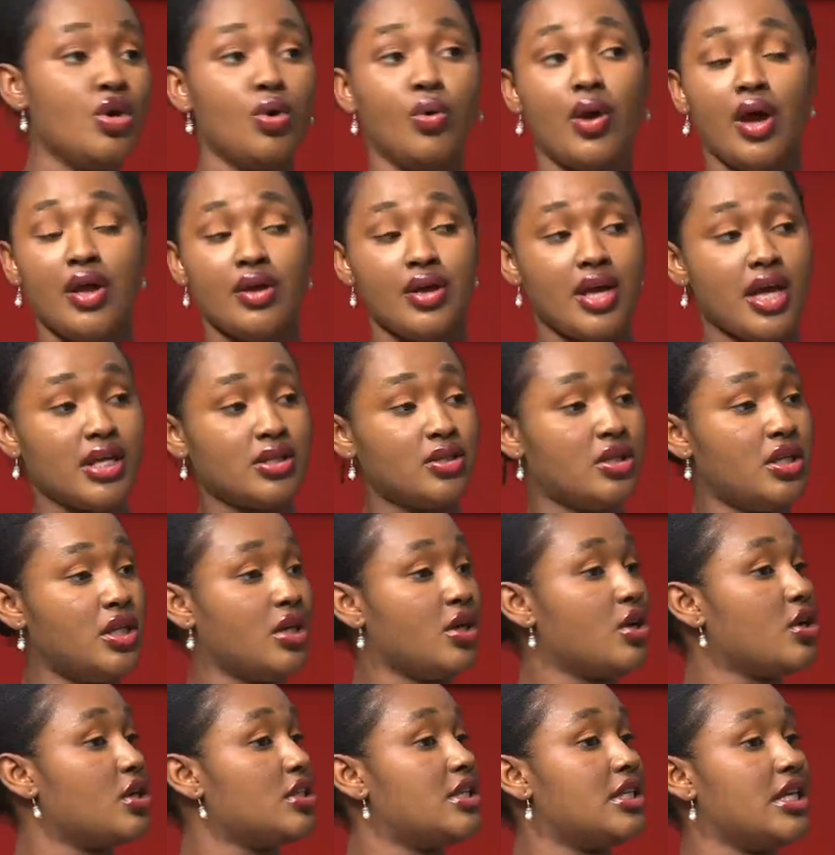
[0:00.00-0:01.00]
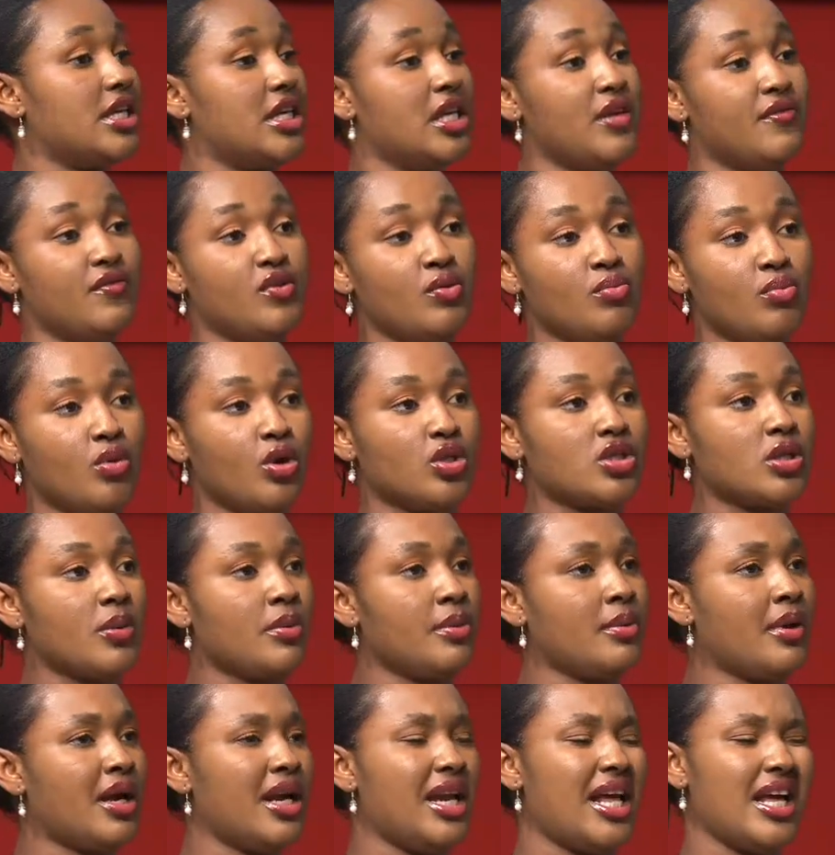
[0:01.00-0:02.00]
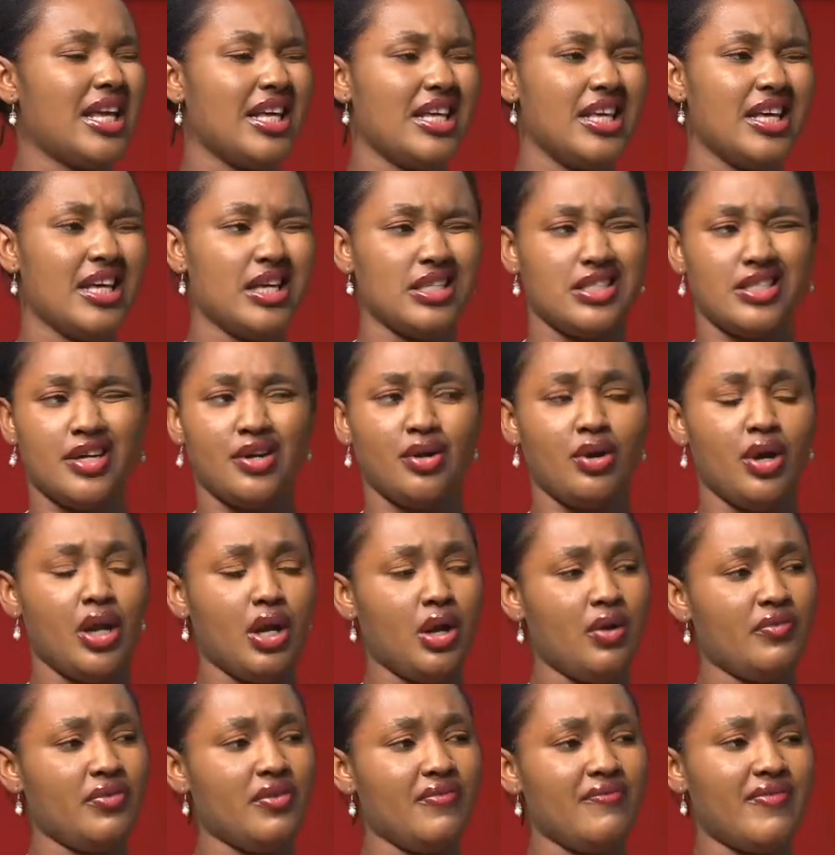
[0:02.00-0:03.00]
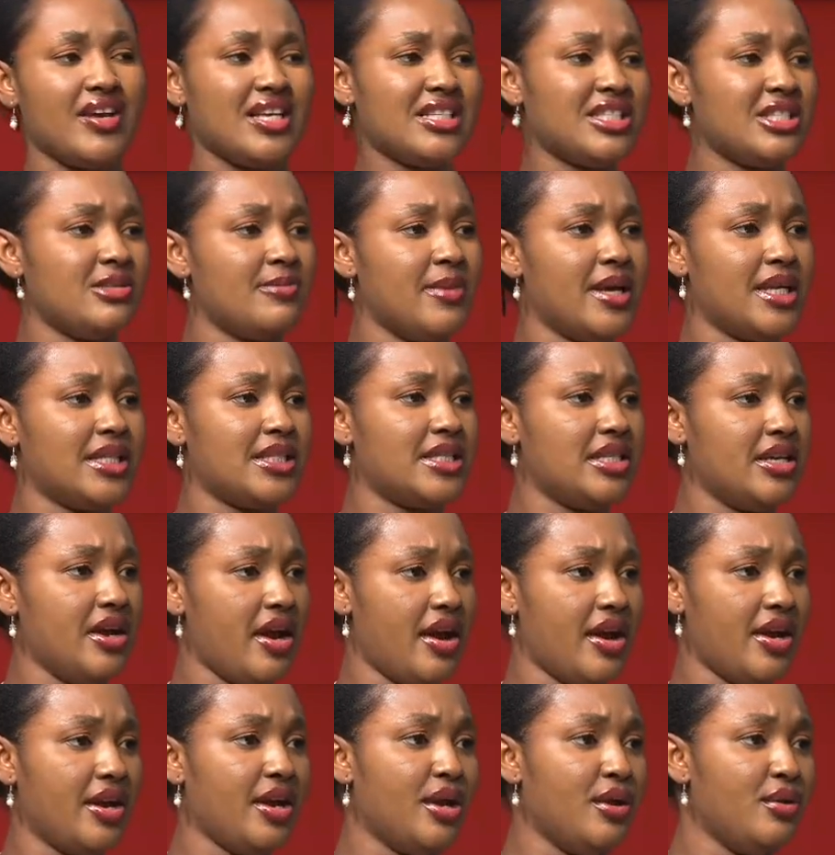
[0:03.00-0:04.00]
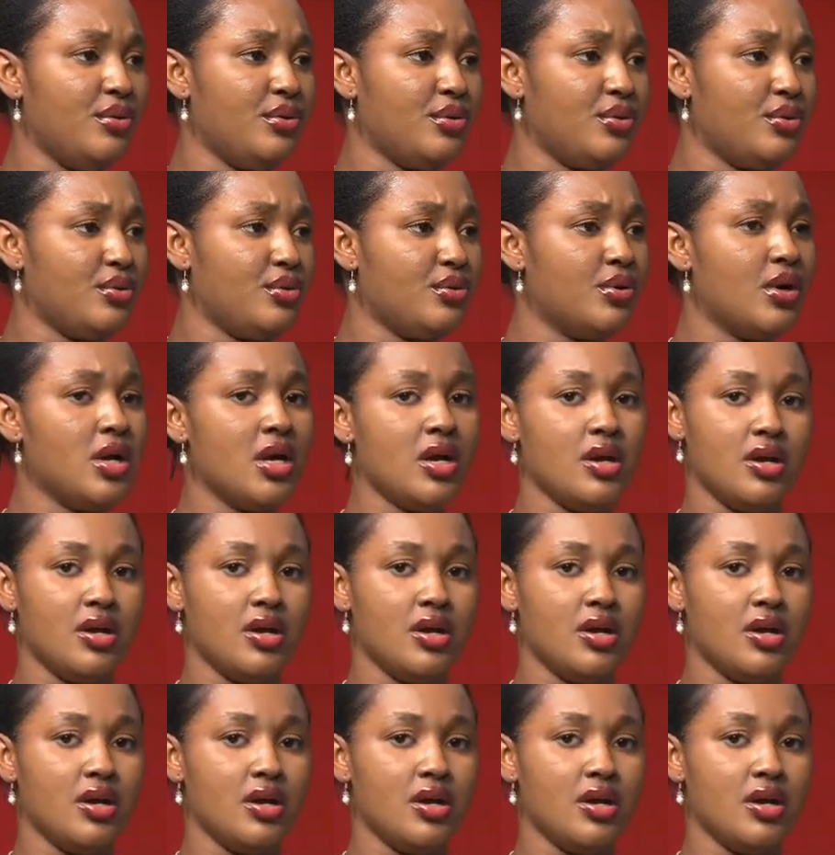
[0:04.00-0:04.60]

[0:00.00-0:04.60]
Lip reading: But you get to Lagos, they give you more. Some people are like, yes, there are not a lot of investments here in Enugu.